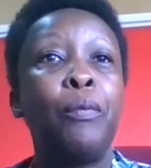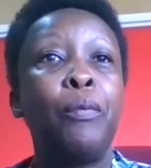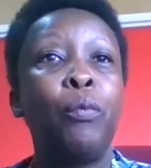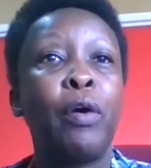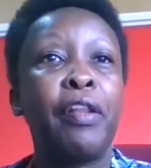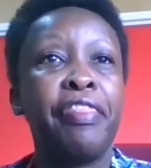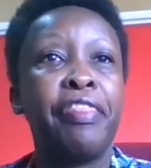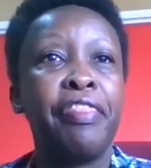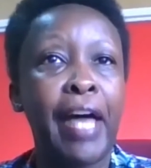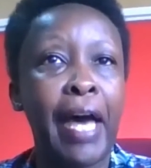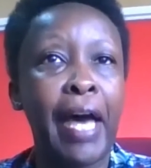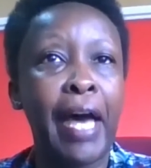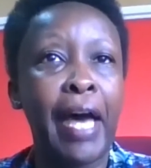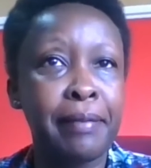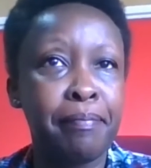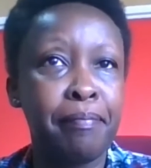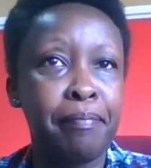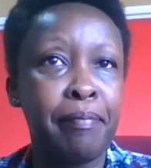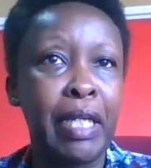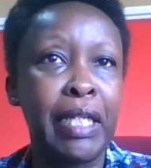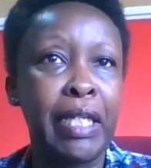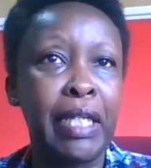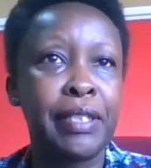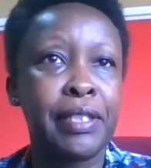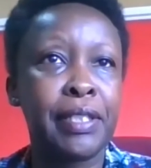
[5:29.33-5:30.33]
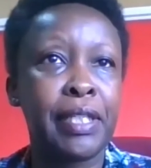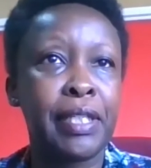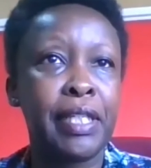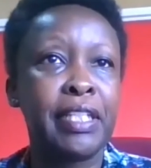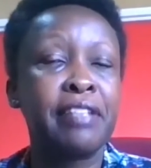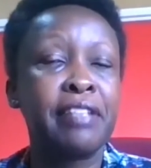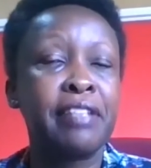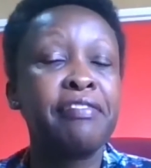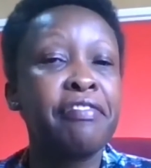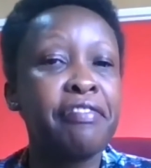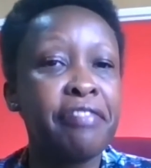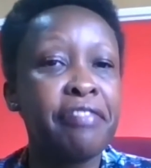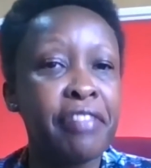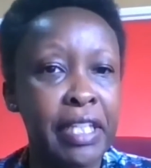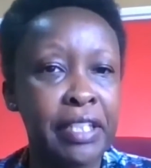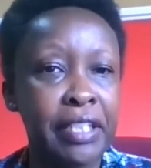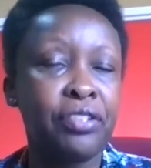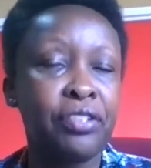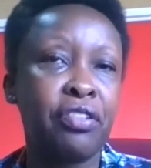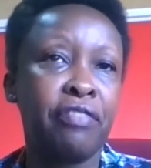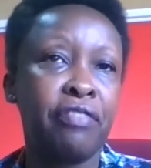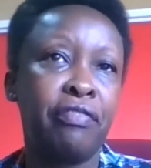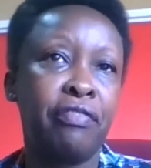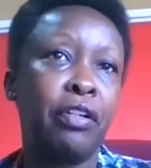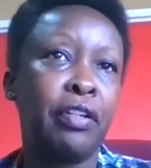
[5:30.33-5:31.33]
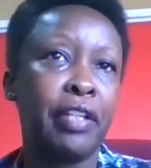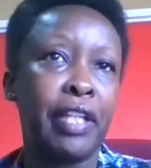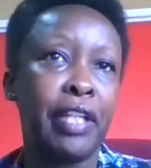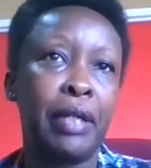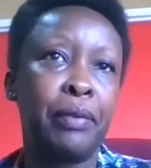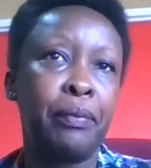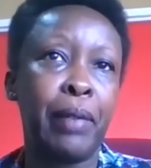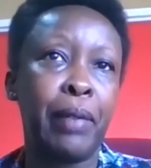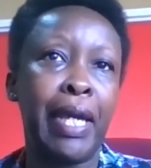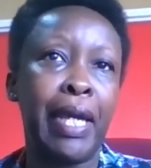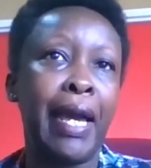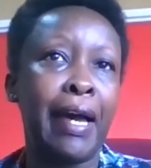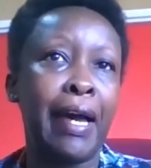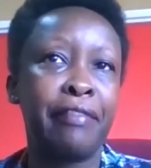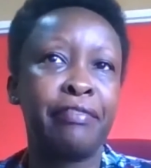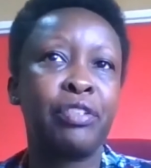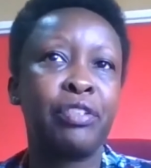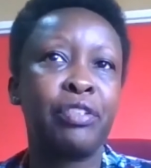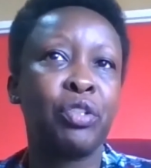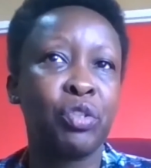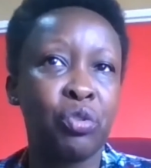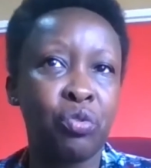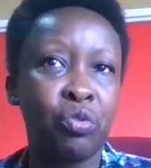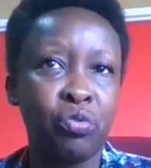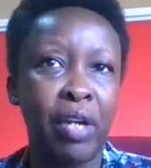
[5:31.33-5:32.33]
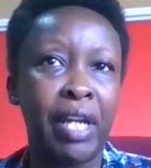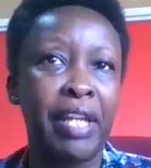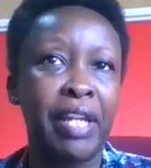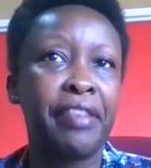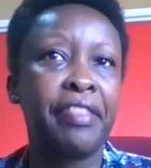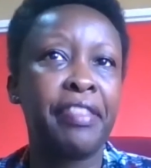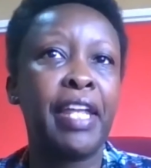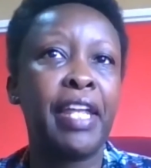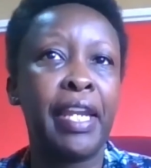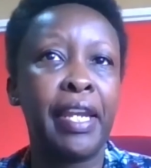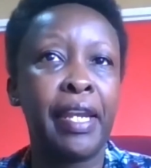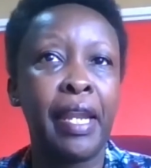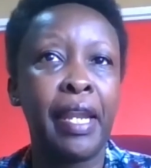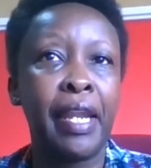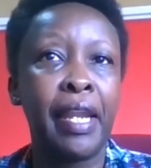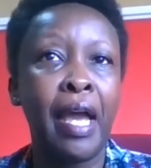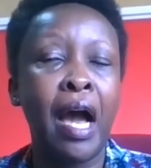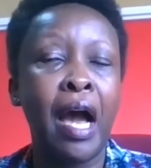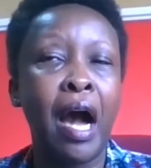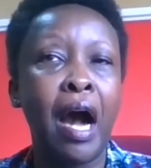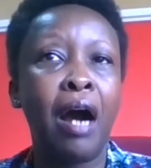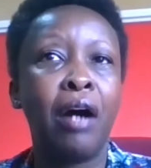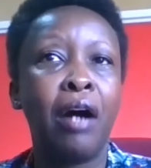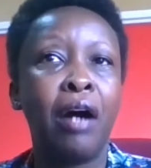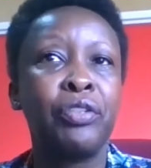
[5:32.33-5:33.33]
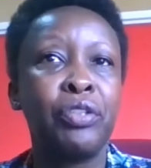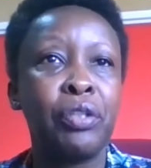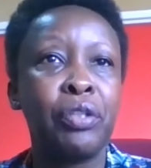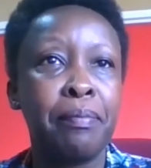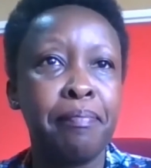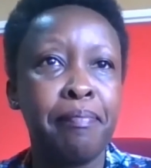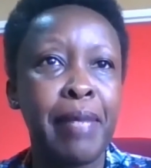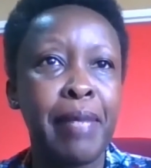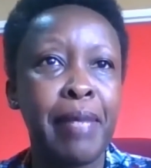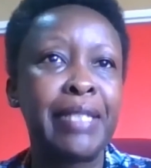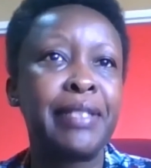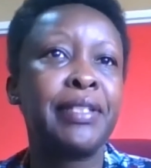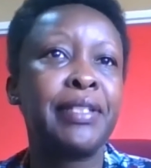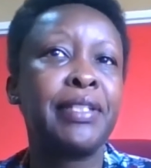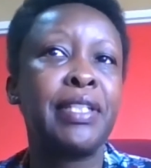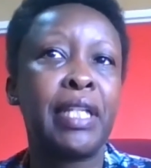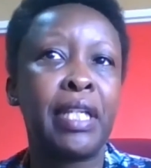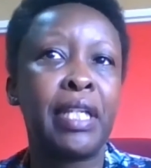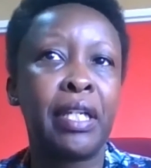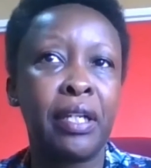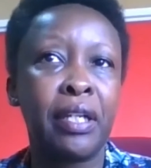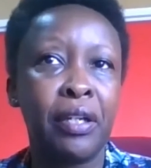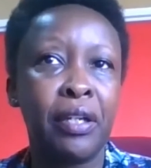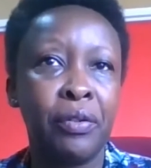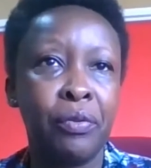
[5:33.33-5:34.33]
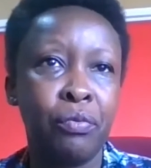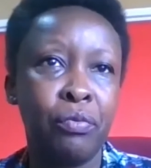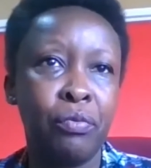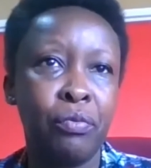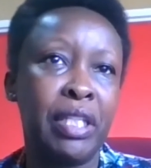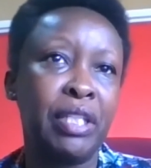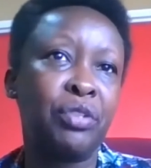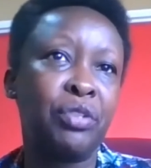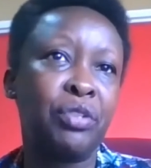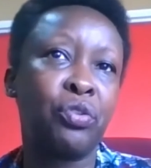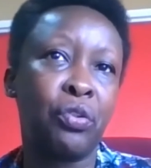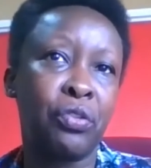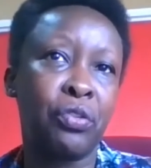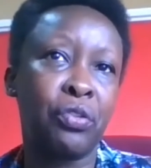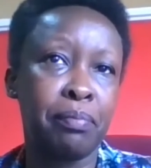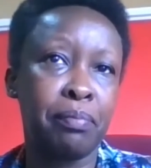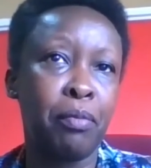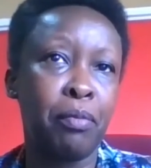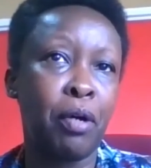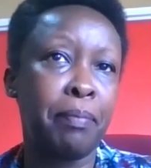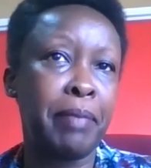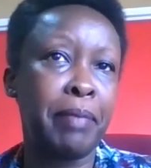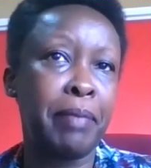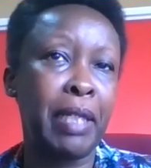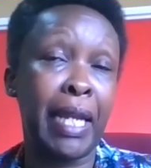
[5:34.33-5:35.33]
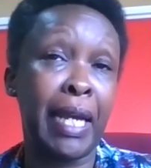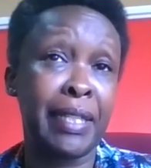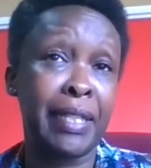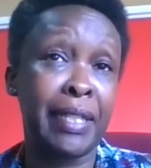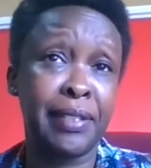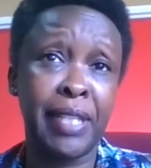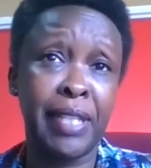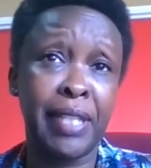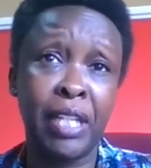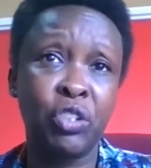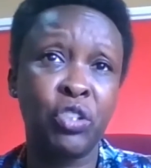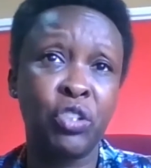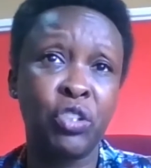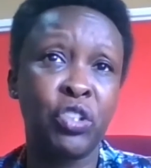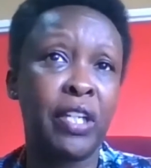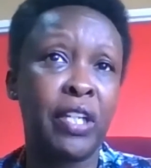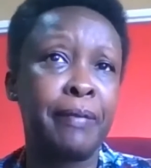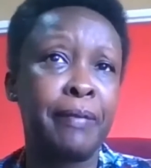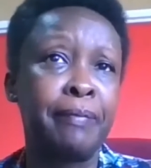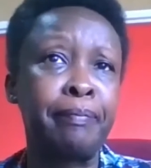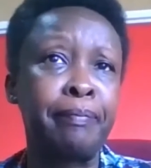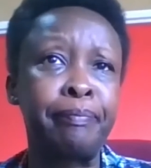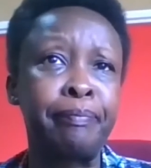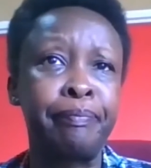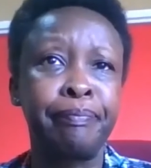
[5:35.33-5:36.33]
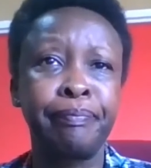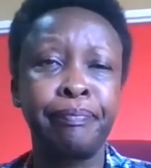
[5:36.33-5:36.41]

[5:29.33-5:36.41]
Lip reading: what that means is, first of all, that we have to strengthen our domestic resource mobilization